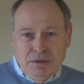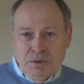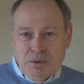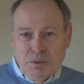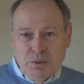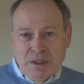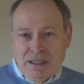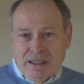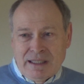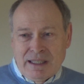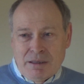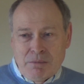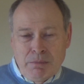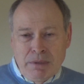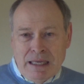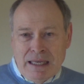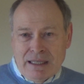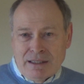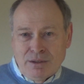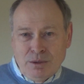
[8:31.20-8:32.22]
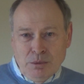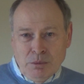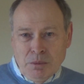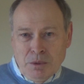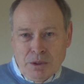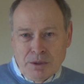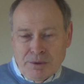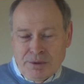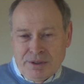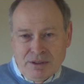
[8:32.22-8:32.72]
we'll get back to
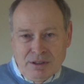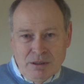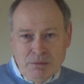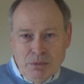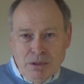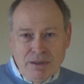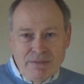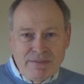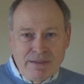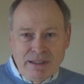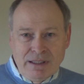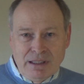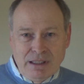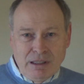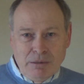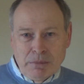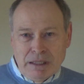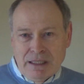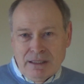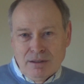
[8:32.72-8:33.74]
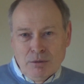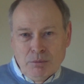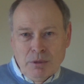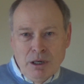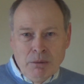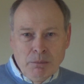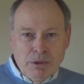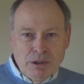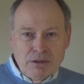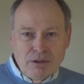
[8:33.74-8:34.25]
more reasonable thinking. But at the
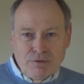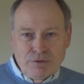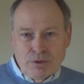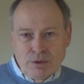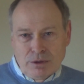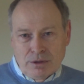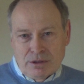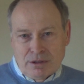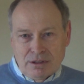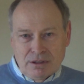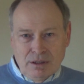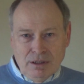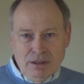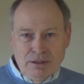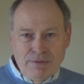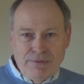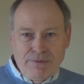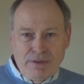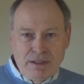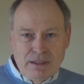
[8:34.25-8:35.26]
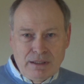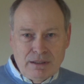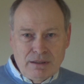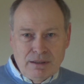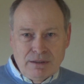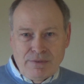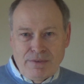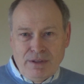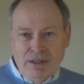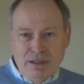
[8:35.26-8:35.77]
moment, of course, there's a lot of
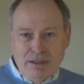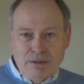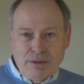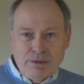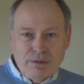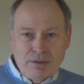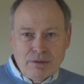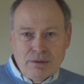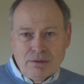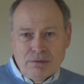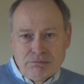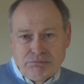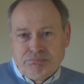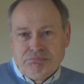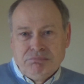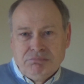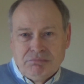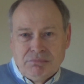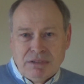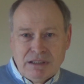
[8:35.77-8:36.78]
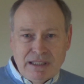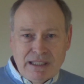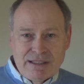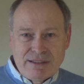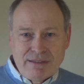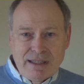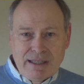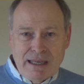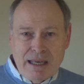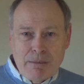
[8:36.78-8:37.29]
theater. So let's
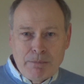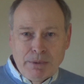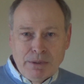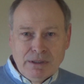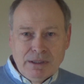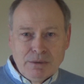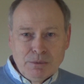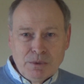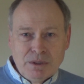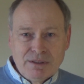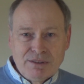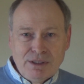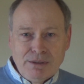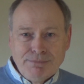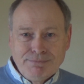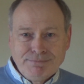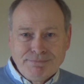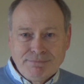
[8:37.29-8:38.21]
that happen, and we'll see.